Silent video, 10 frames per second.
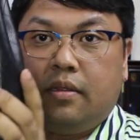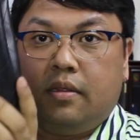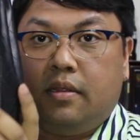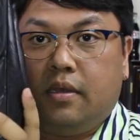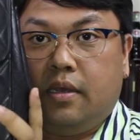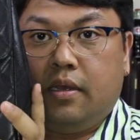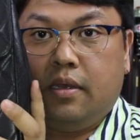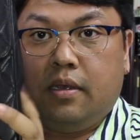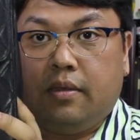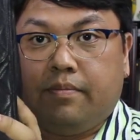
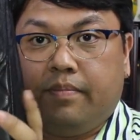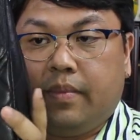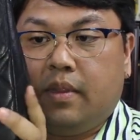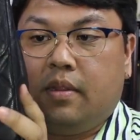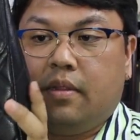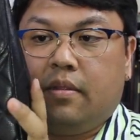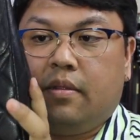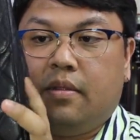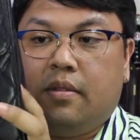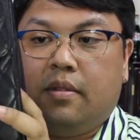the
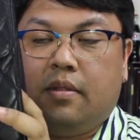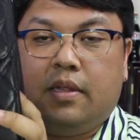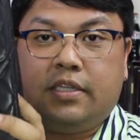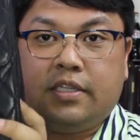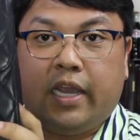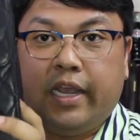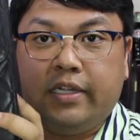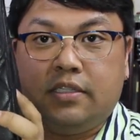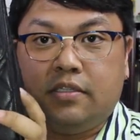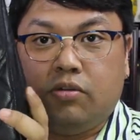
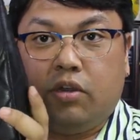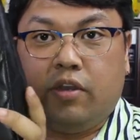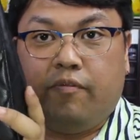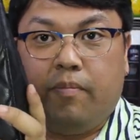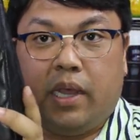sides sort of